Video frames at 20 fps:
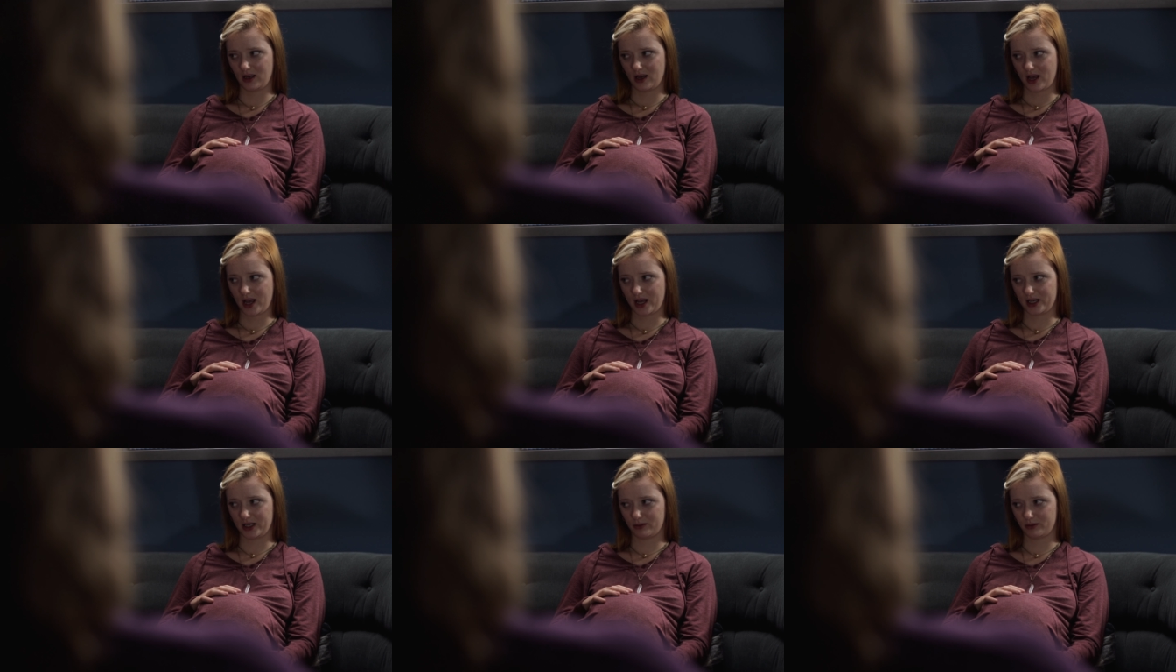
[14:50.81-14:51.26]

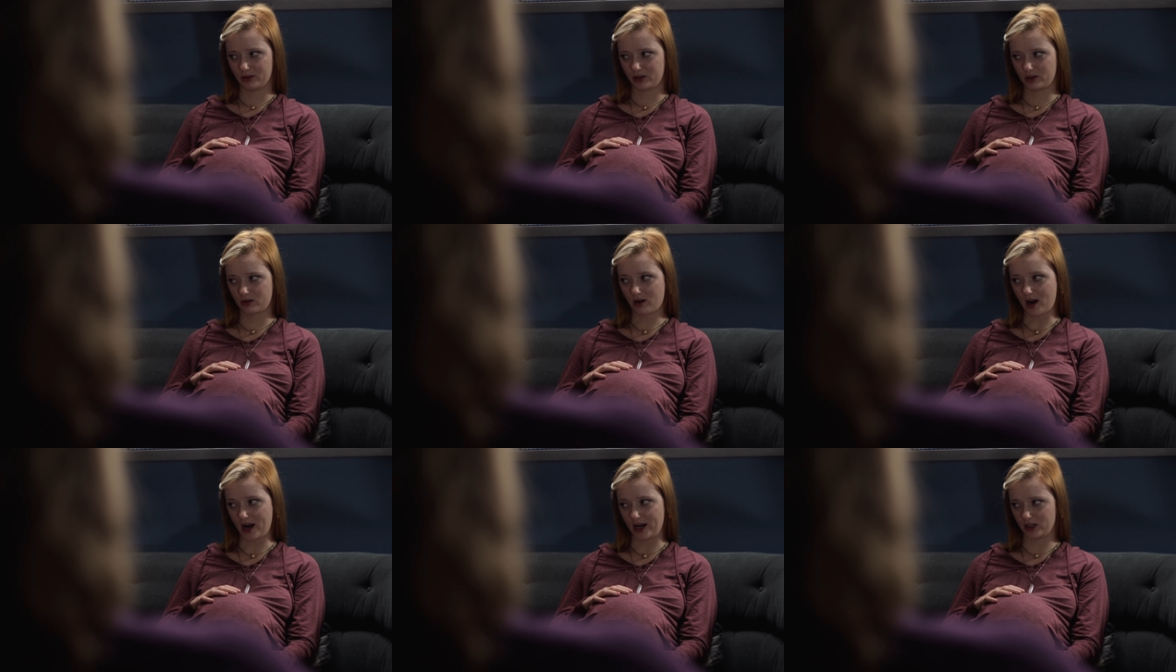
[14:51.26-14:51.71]
And it was
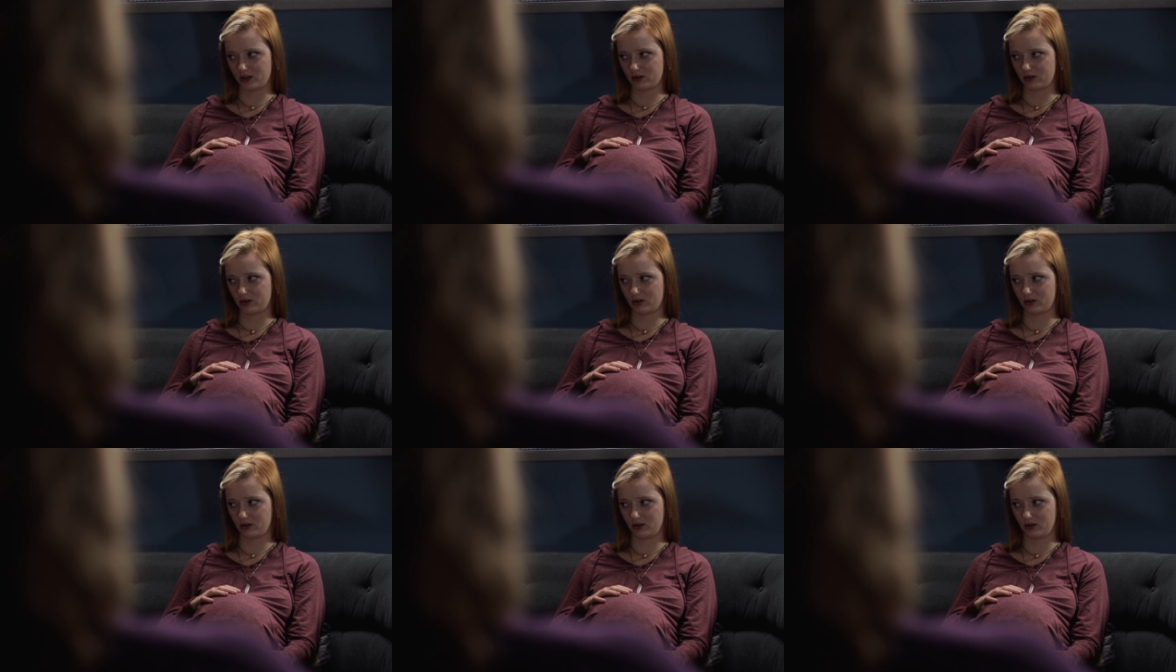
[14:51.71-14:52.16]

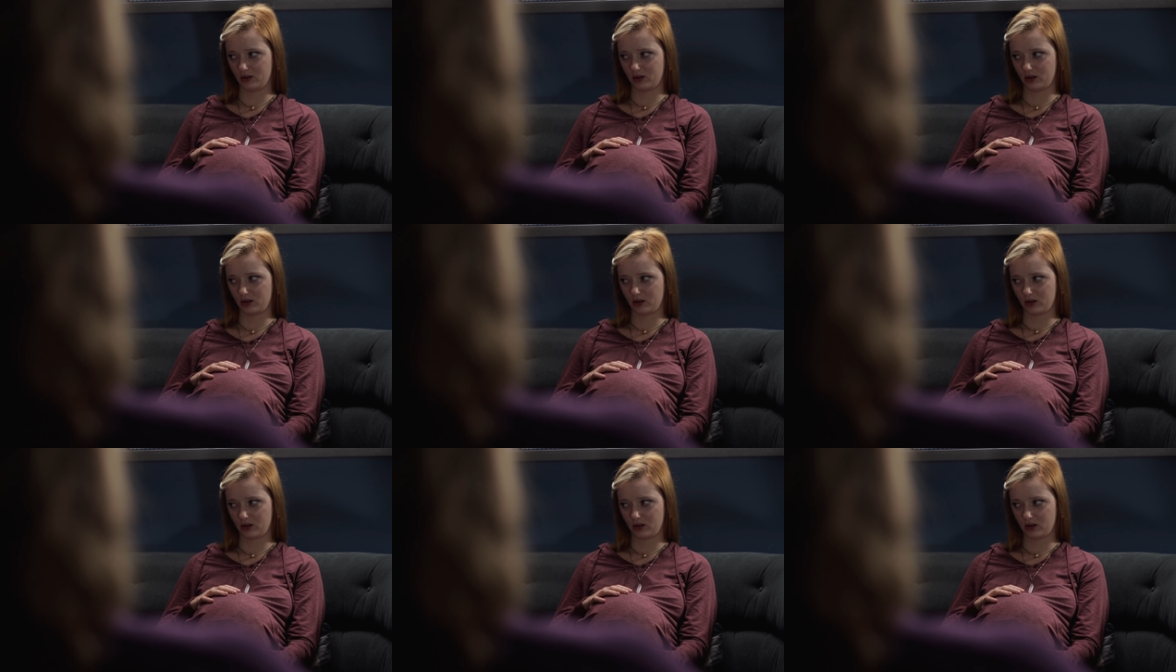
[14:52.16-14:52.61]
strange,
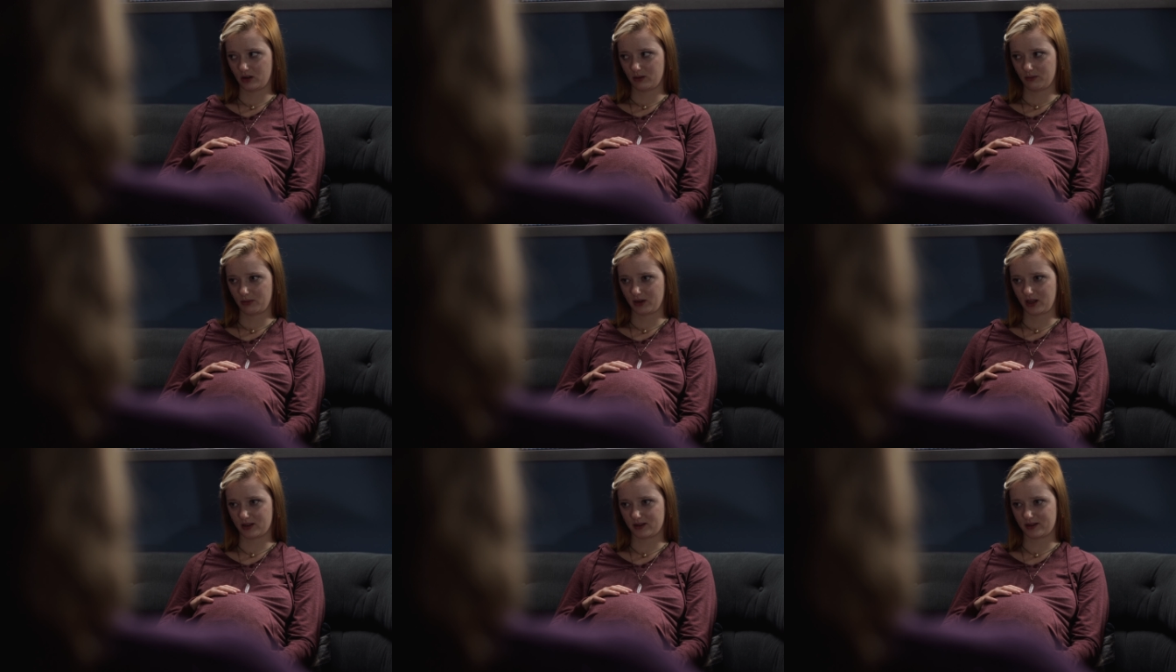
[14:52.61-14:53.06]

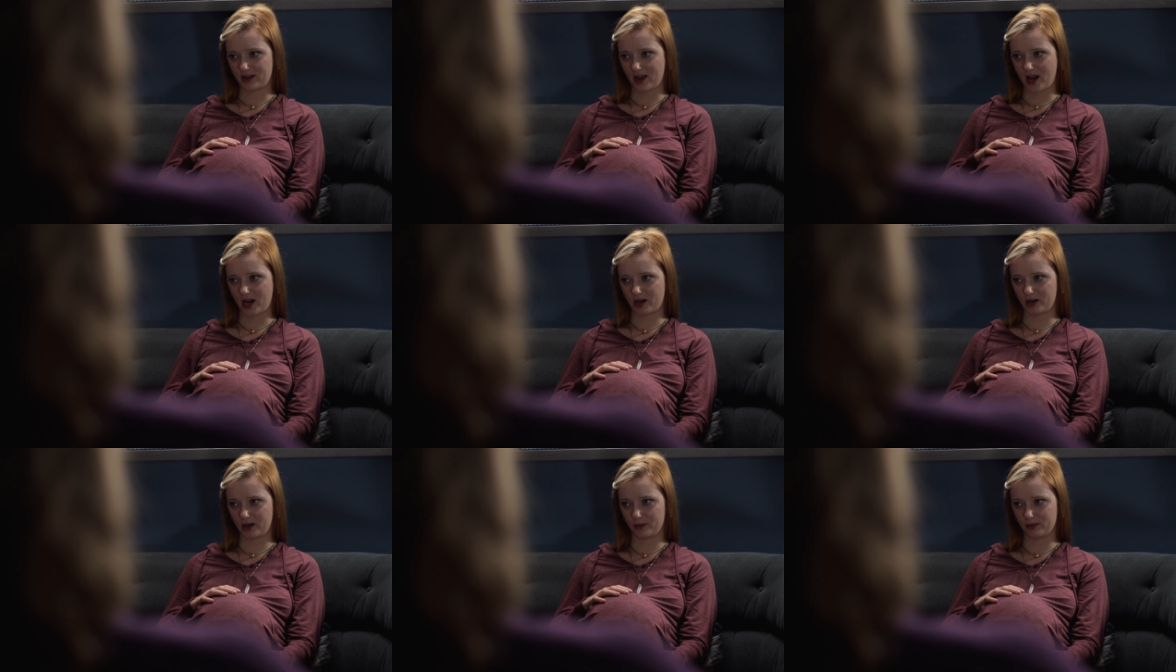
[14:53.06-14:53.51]
because
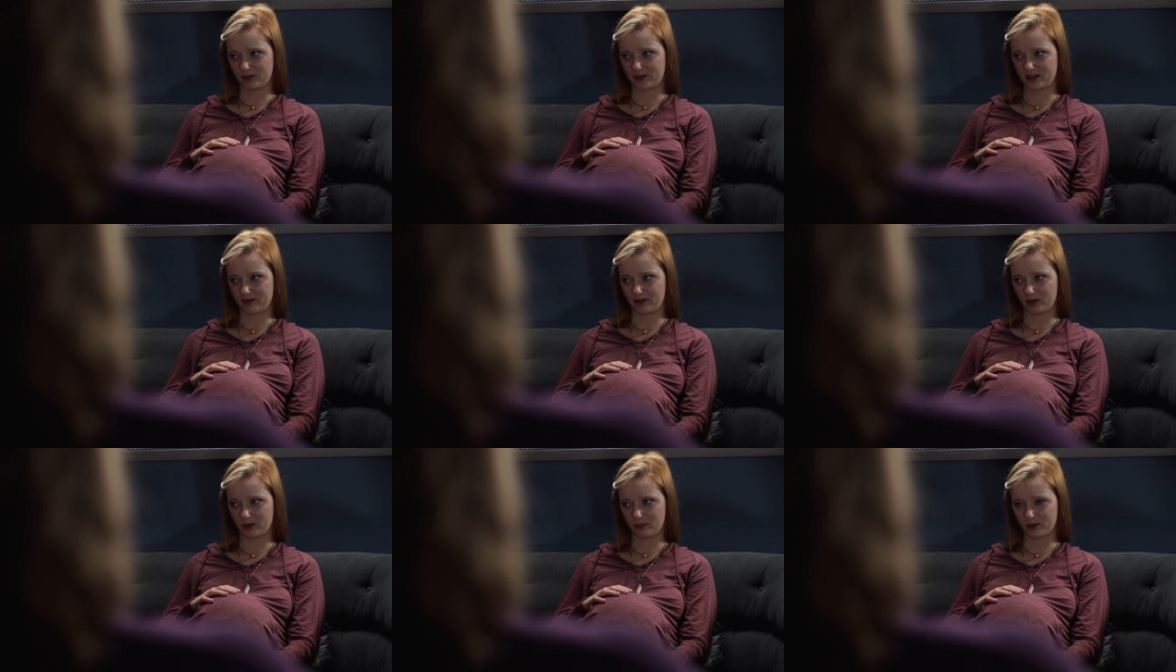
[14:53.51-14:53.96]
Harry was
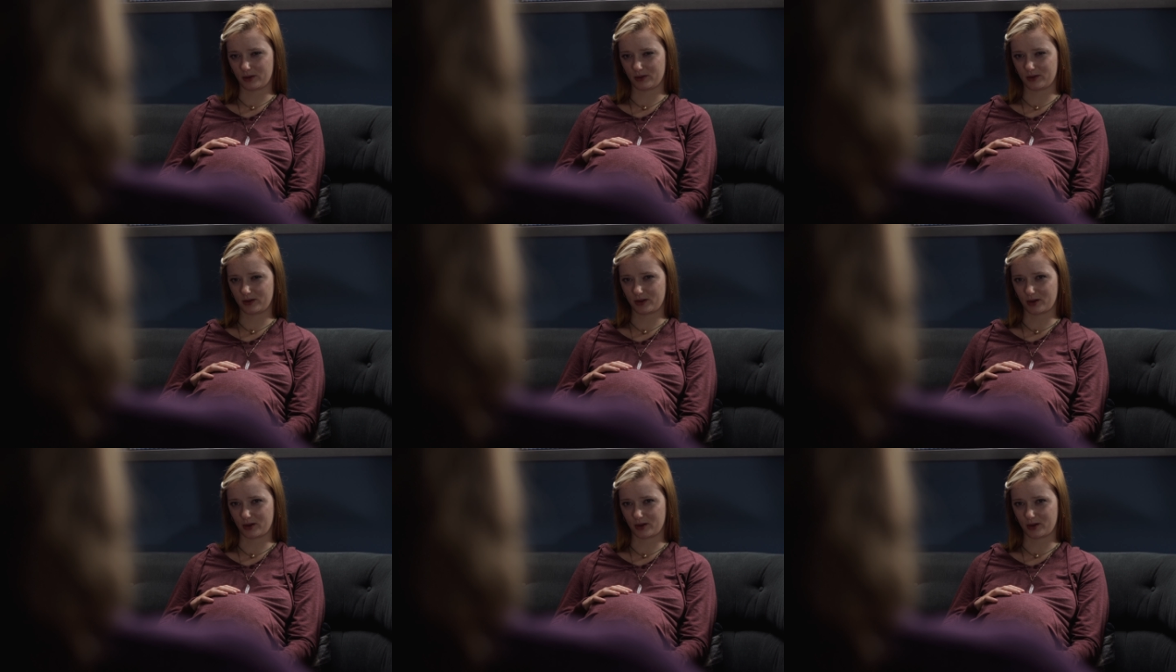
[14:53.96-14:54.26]
never the most